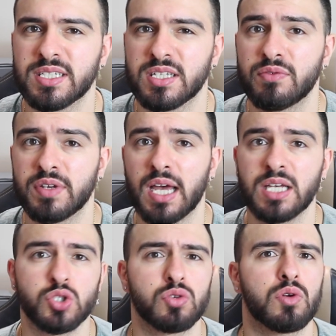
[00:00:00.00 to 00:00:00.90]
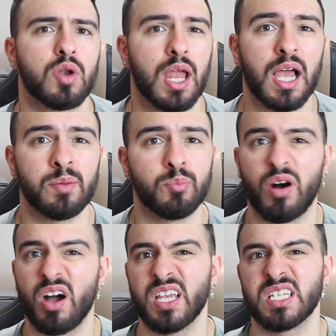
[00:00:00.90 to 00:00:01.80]
to something that I saw online,
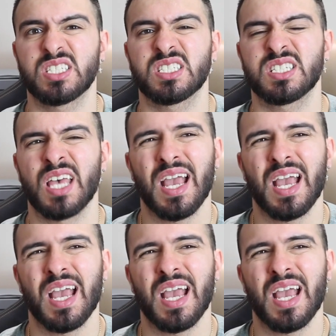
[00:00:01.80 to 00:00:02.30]
but it's